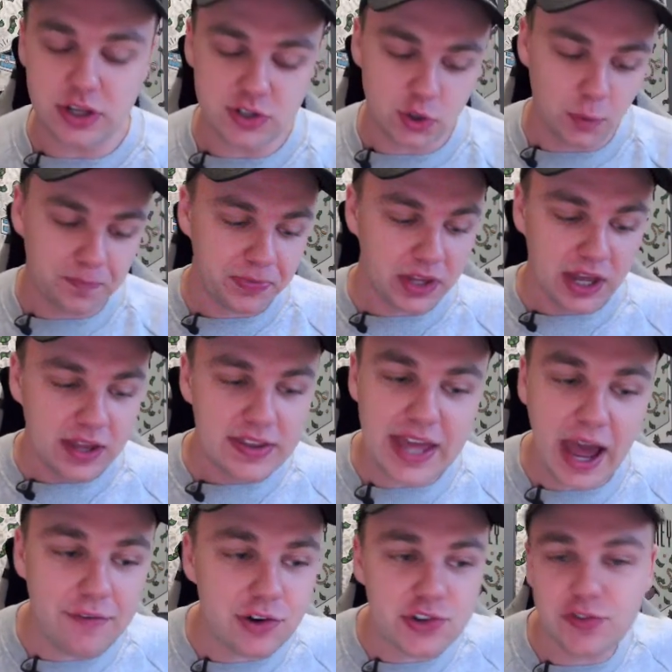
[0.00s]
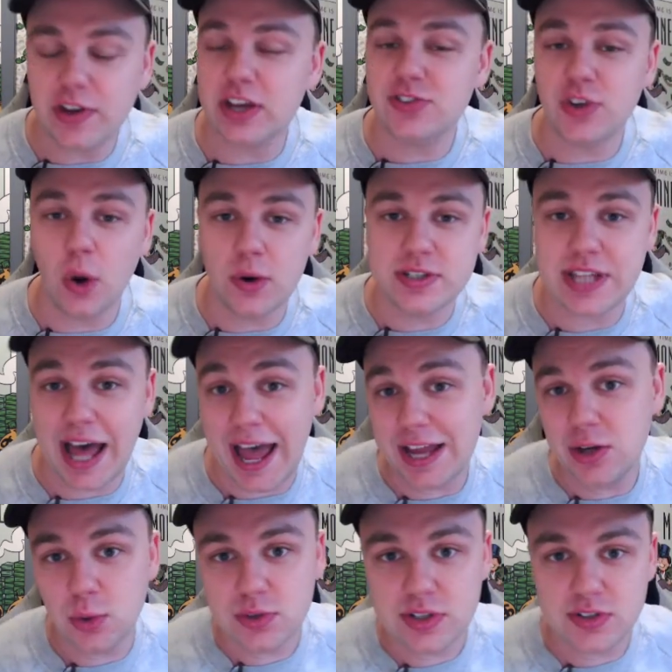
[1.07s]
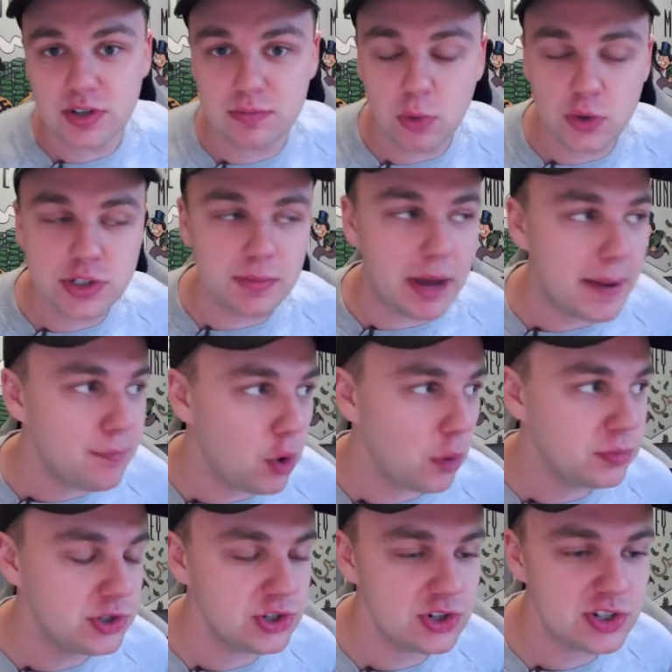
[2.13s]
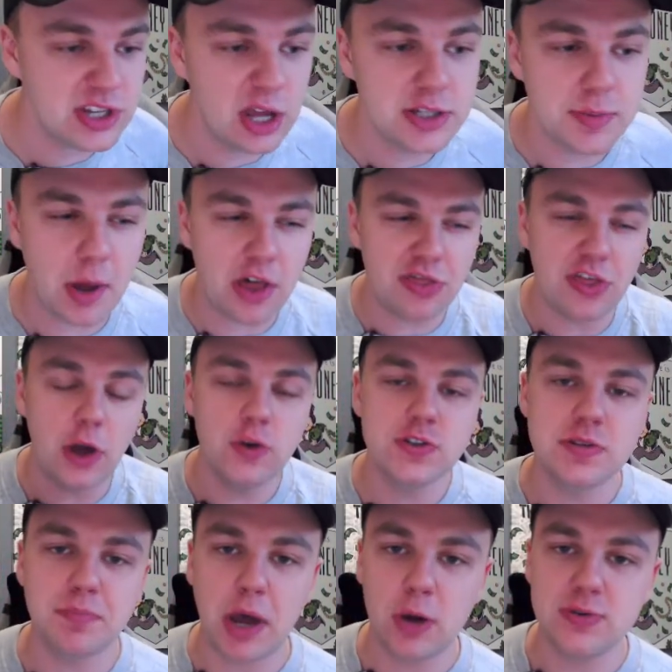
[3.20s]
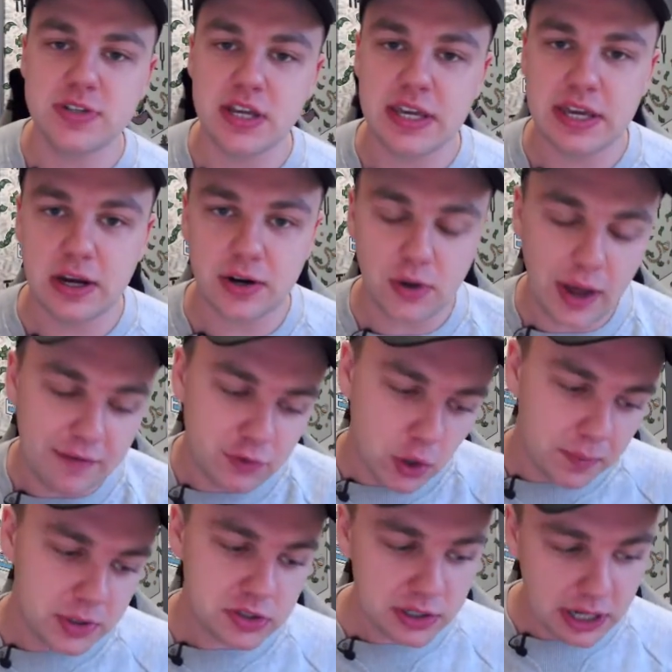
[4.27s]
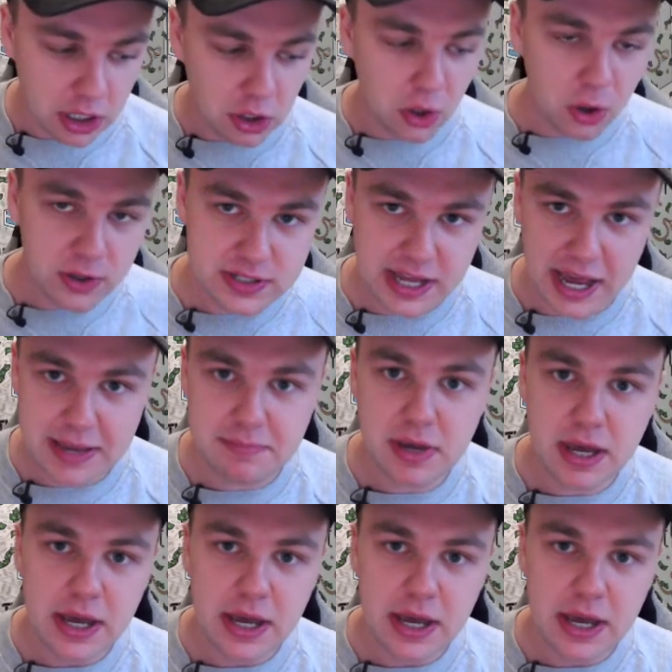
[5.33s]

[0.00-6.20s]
So the average fixed cost that I notice on most of my properties just now is about £1,000 a year. Now, I've not been doing it a long time,